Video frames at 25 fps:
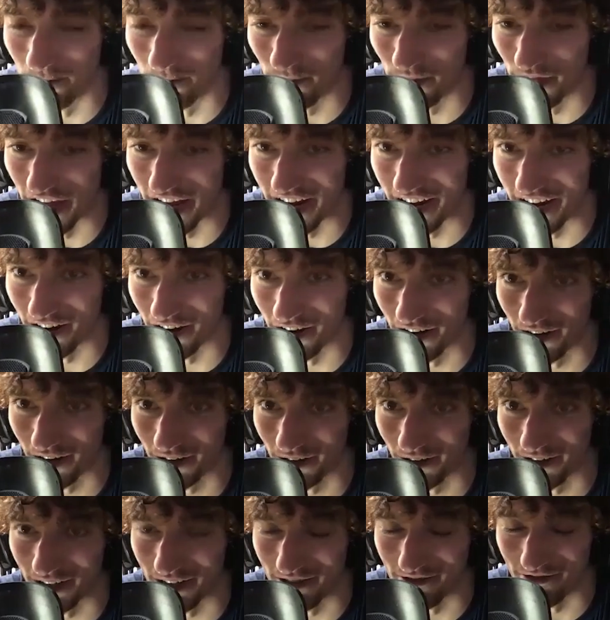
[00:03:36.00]
They
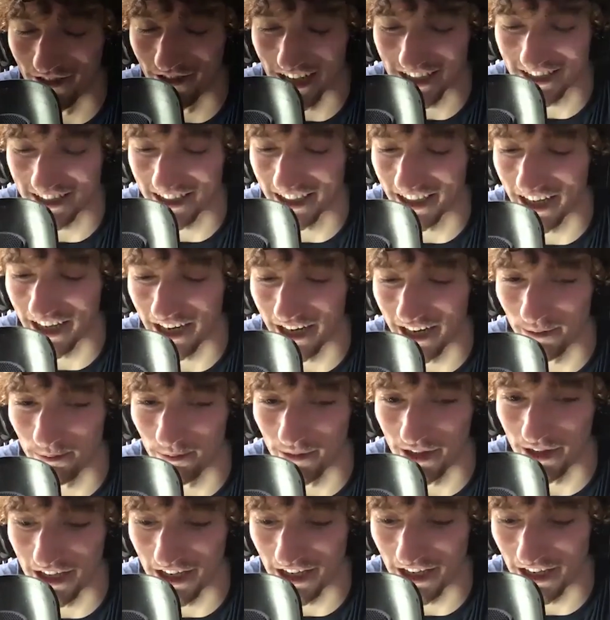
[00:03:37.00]
are investigating
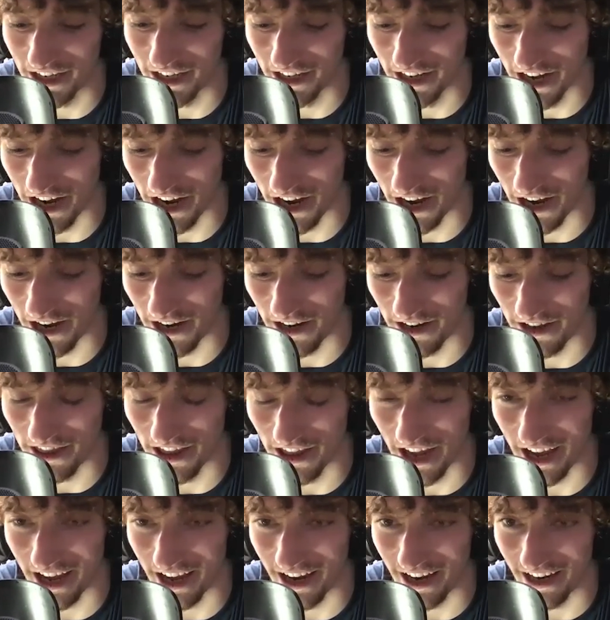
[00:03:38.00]
me, and
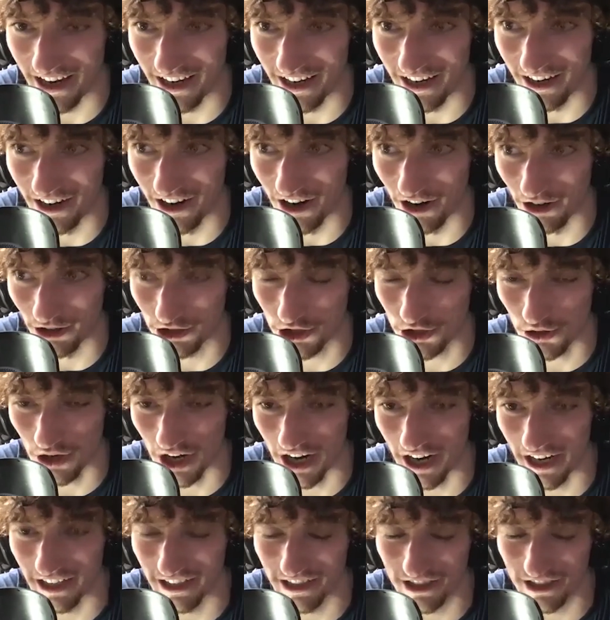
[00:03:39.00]
they are
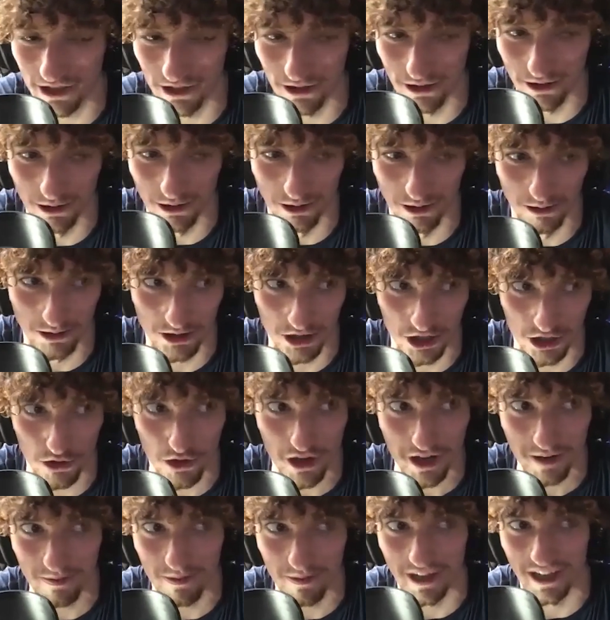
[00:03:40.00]
trying to
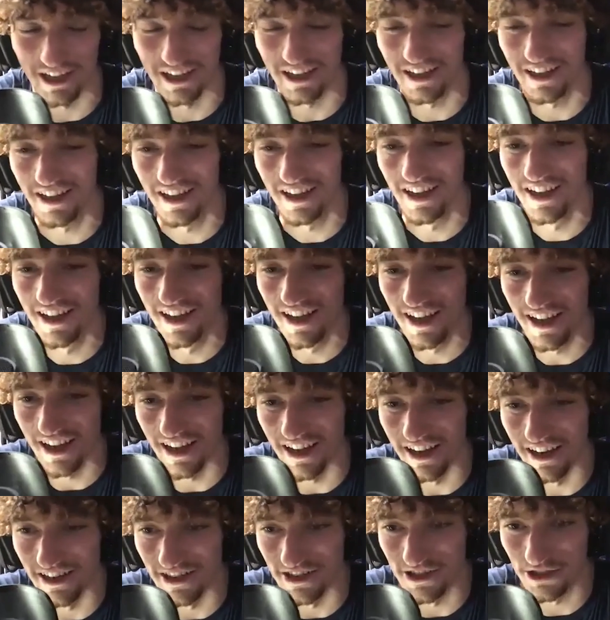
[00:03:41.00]
trick me
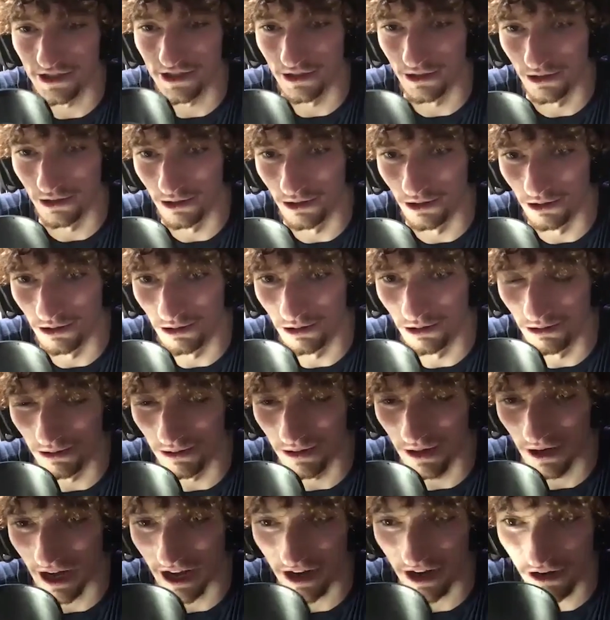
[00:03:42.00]
into,
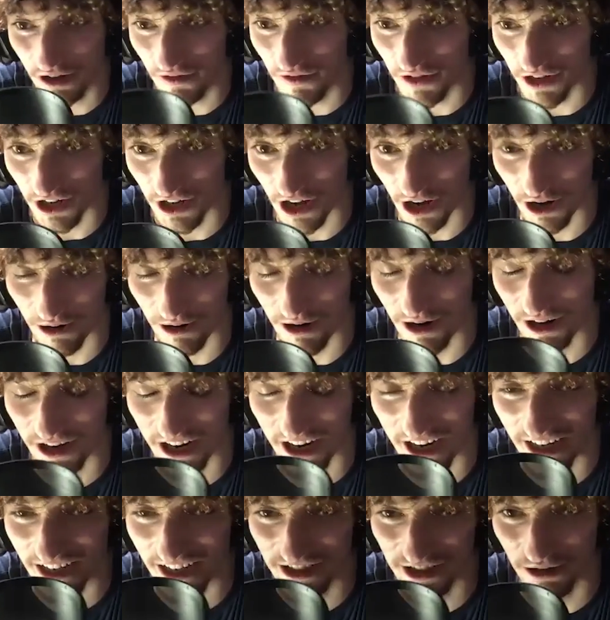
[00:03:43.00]
I don't even know.
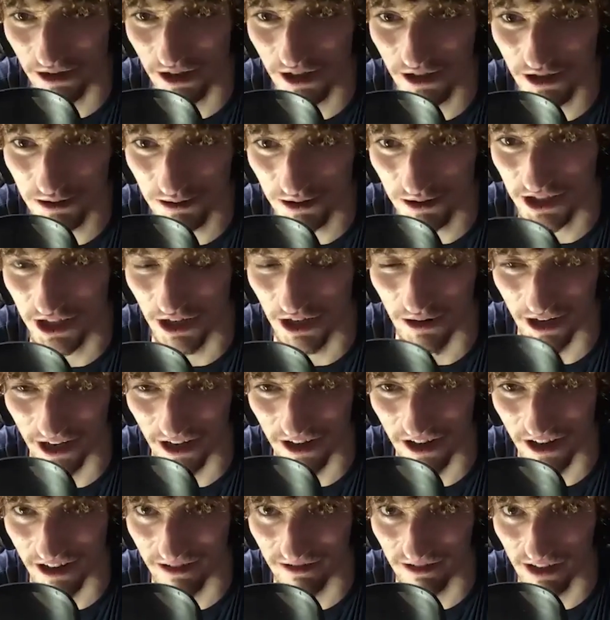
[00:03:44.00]
Okay, so here's what's going
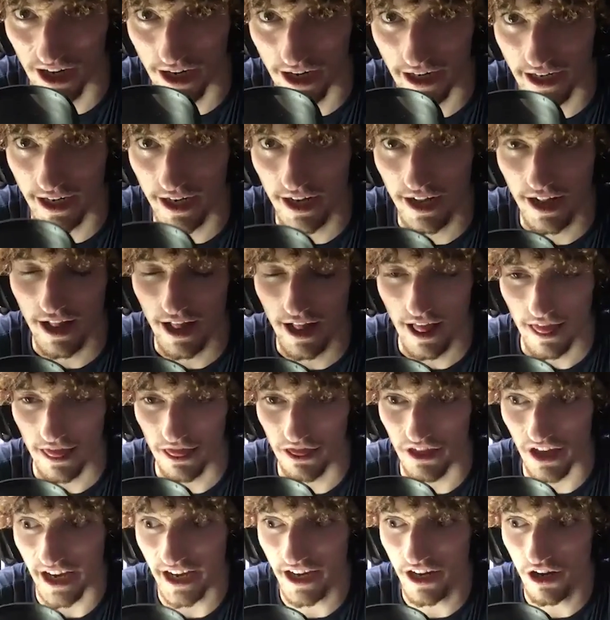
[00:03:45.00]
on, right?
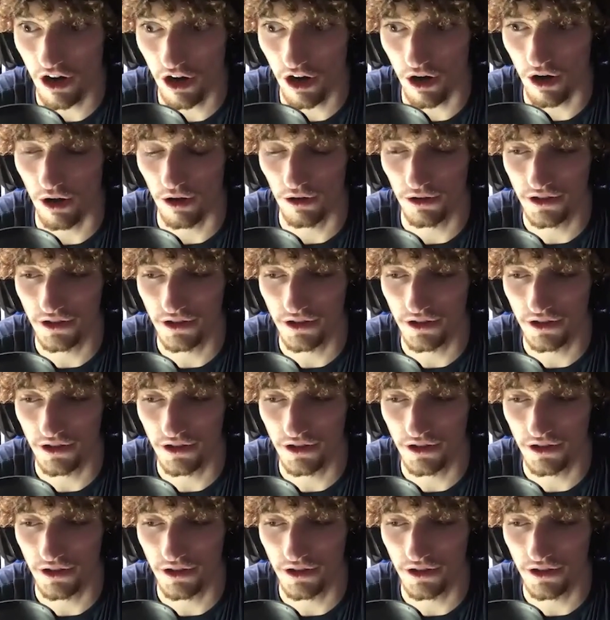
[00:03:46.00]
They called...